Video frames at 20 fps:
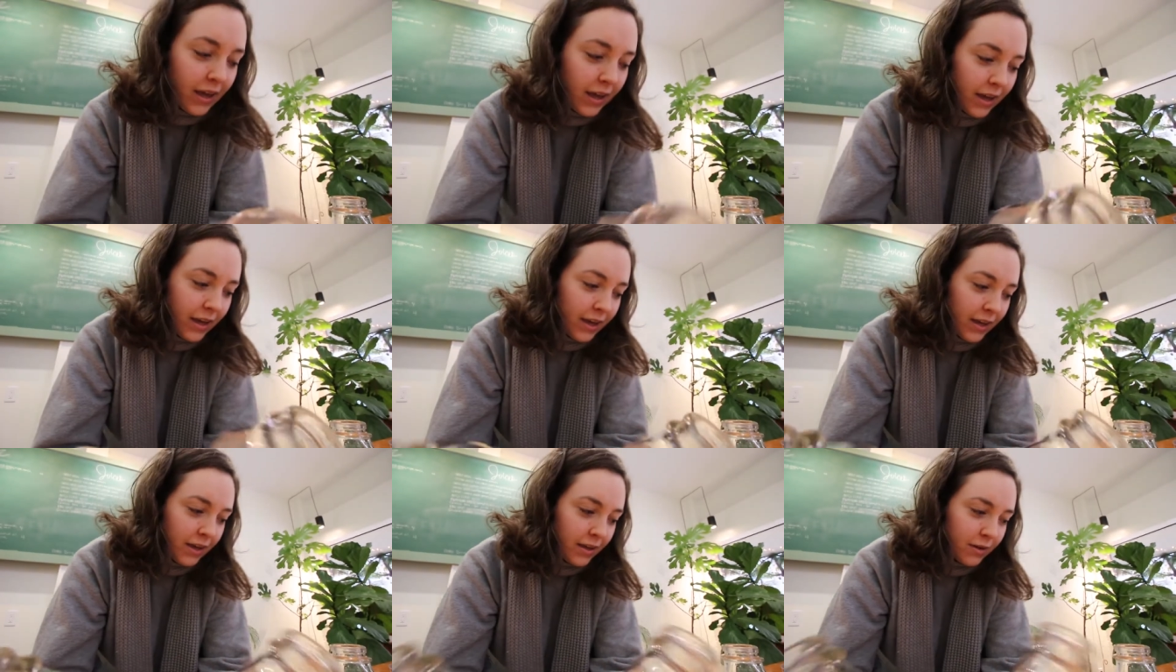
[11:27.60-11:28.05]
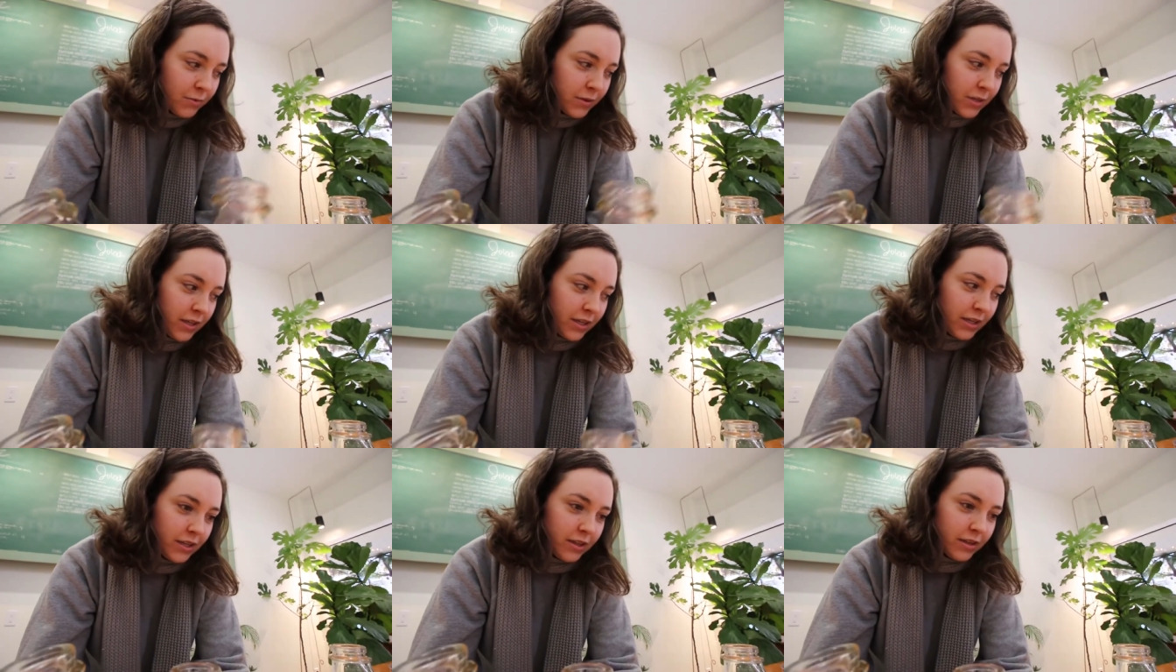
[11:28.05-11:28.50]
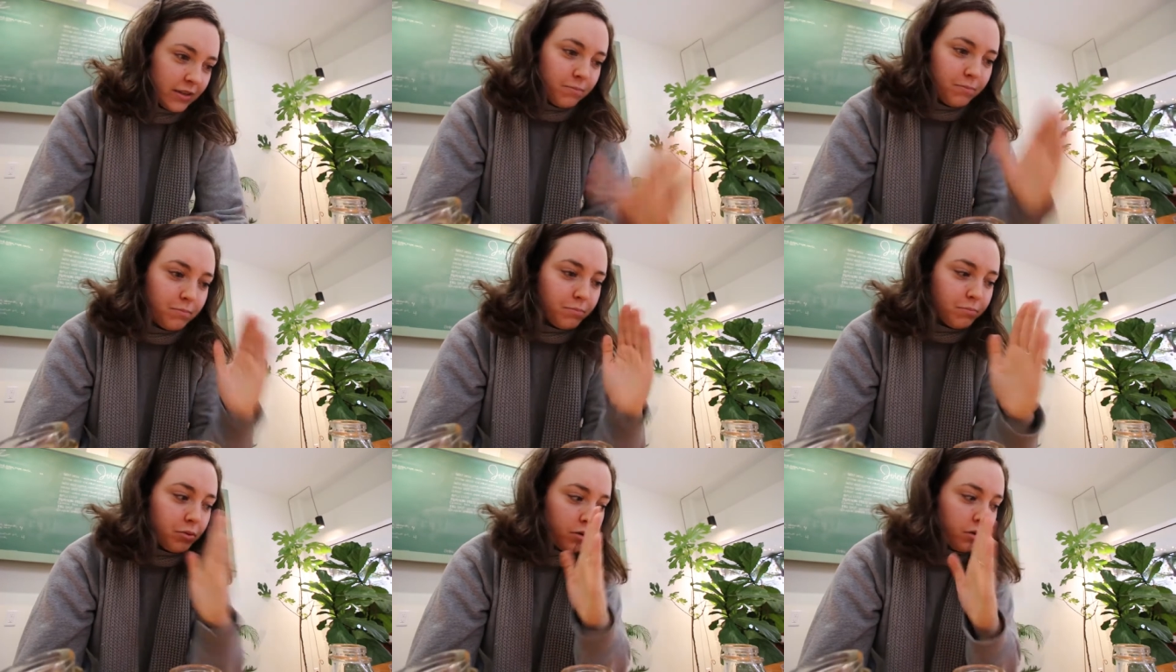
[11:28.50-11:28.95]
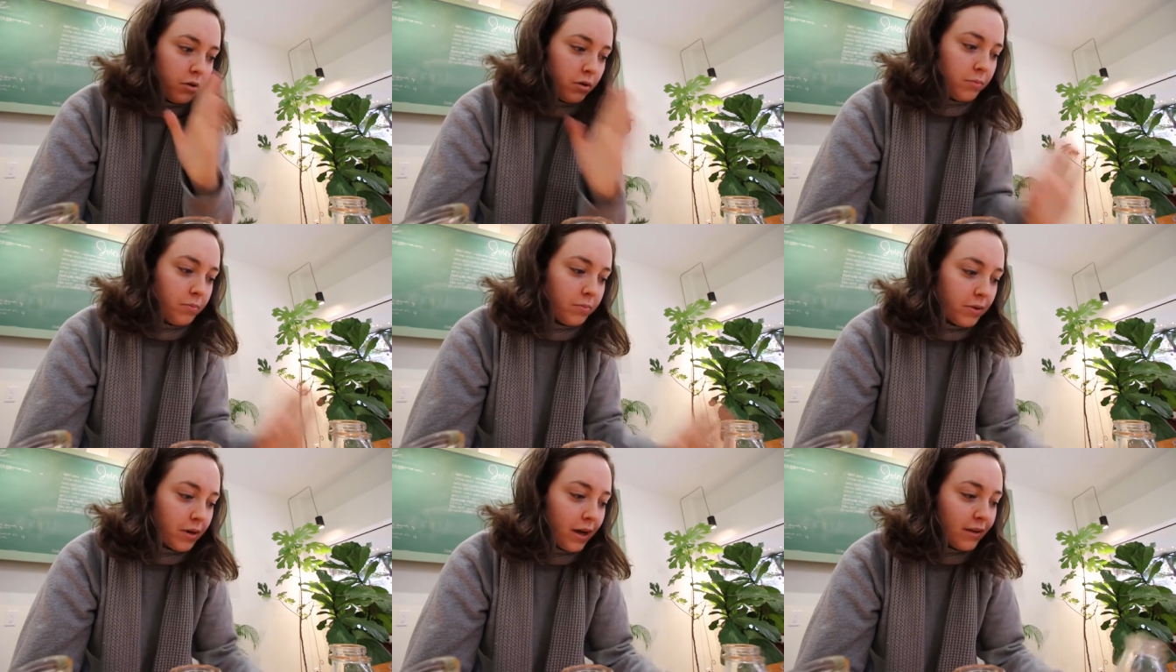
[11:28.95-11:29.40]
and really
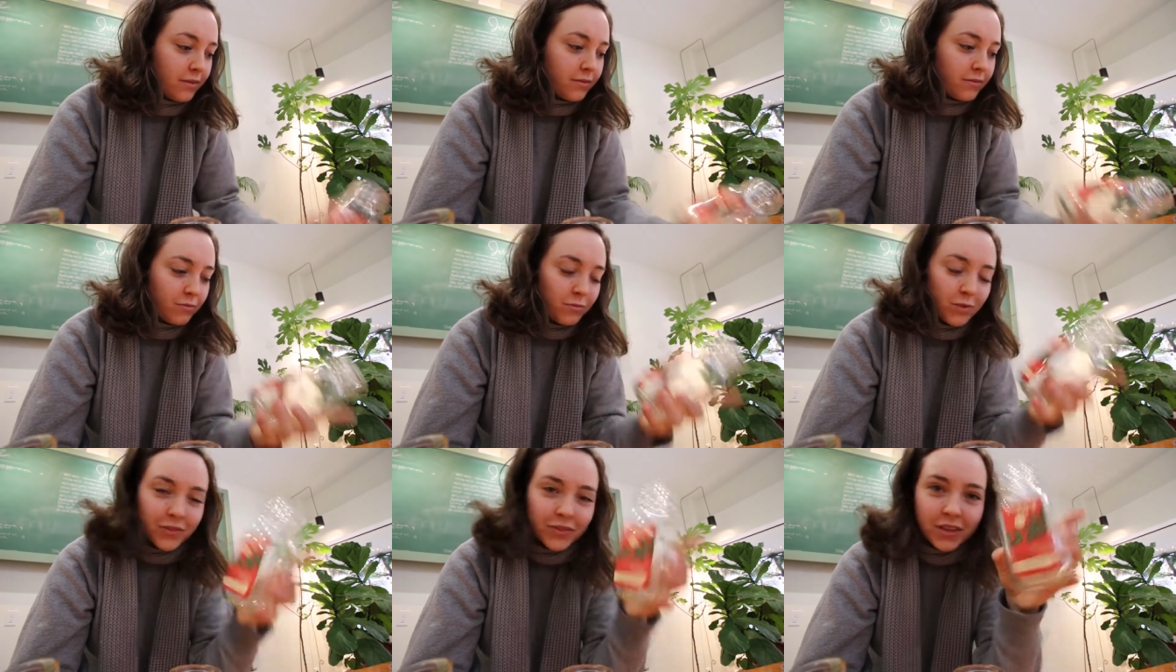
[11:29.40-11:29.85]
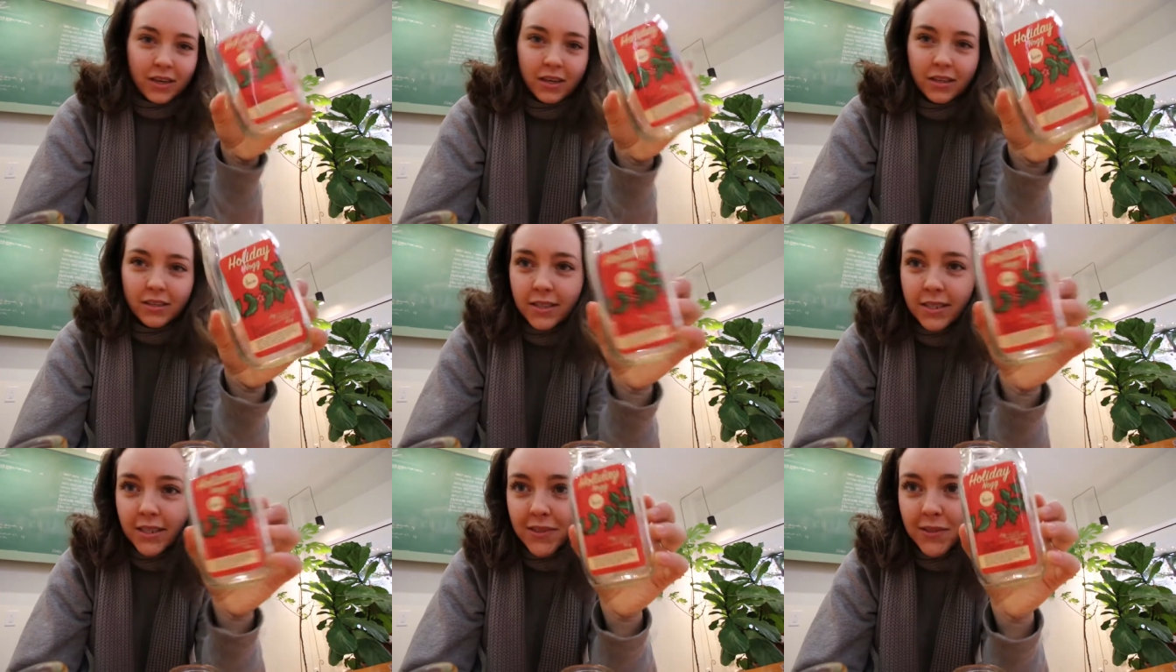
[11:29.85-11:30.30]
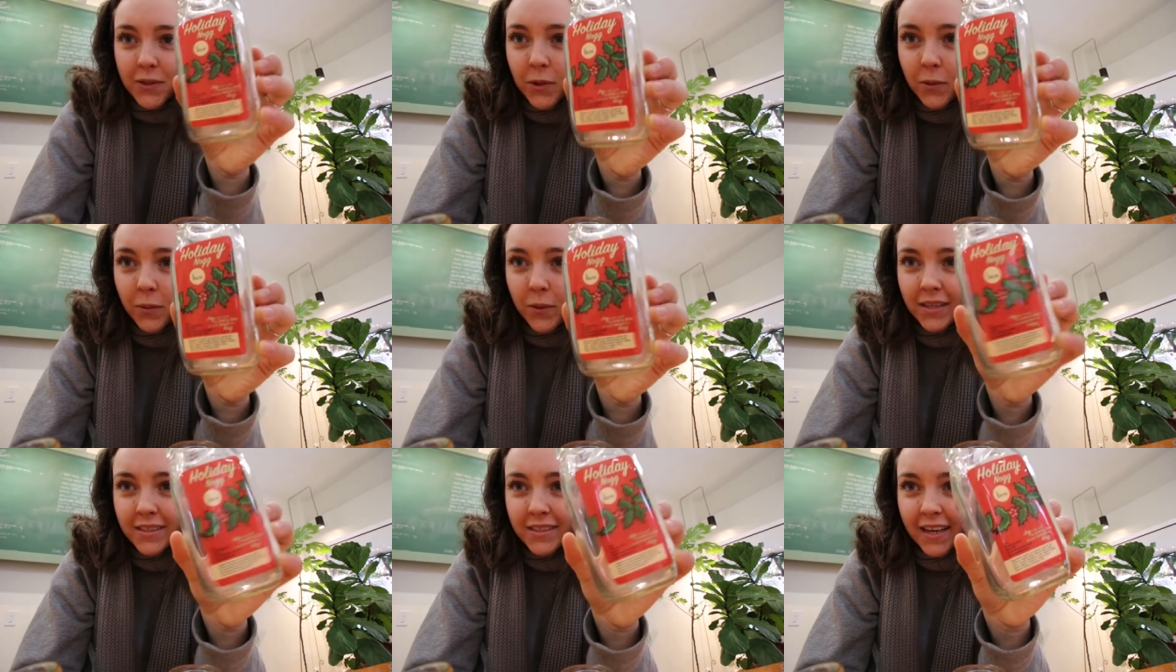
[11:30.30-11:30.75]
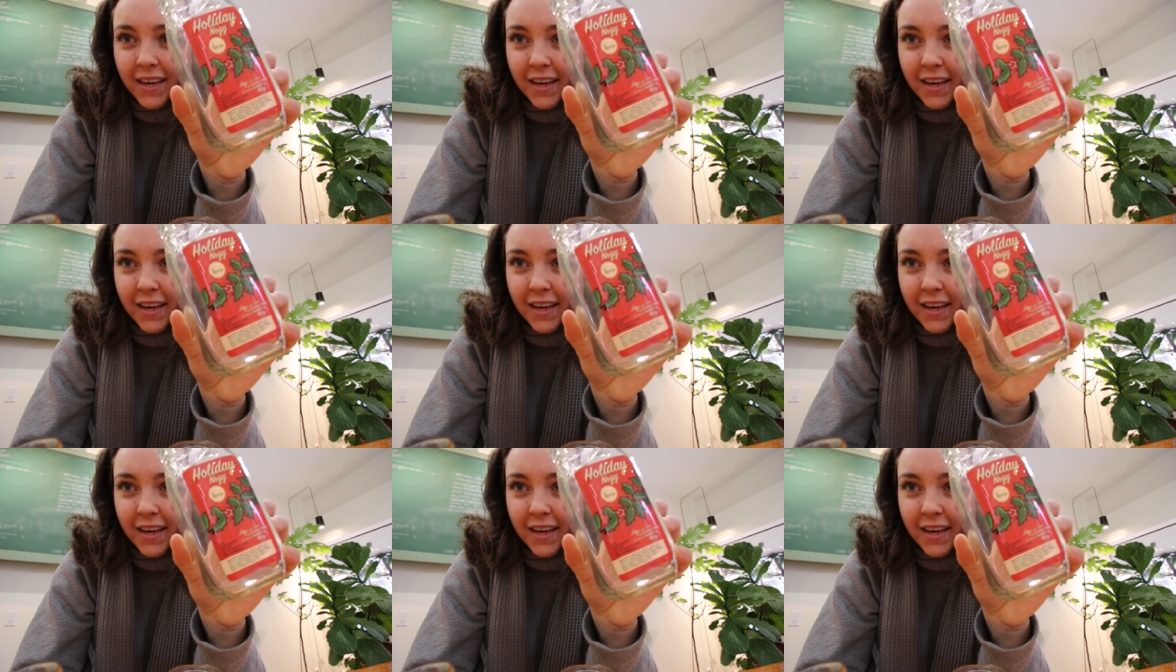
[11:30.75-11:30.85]
with the seasonal ones,